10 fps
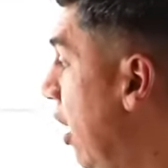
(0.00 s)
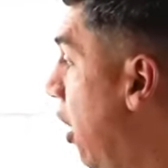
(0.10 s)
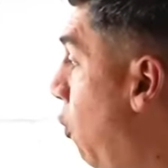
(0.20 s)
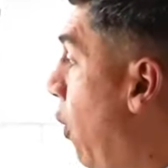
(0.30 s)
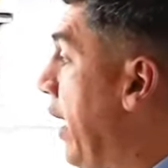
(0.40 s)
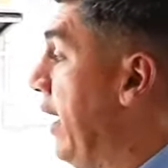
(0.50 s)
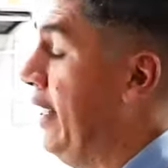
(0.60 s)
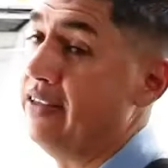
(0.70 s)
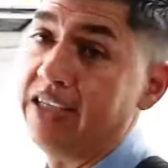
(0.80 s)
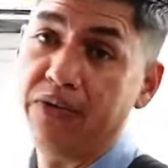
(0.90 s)
a white
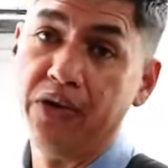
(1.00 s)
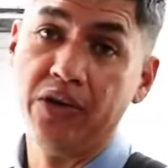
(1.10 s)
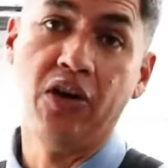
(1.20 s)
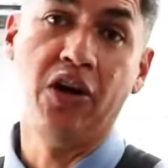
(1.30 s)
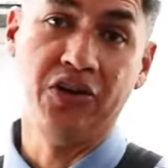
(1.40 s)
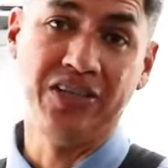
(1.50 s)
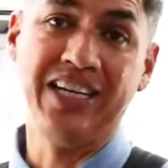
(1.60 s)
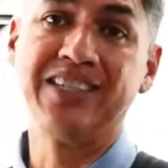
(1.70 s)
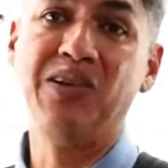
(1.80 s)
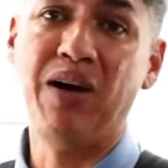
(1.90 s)
interior on your
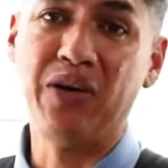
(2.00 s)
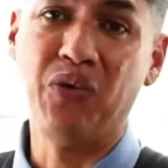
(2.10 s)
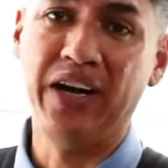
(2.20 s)
Tesla Model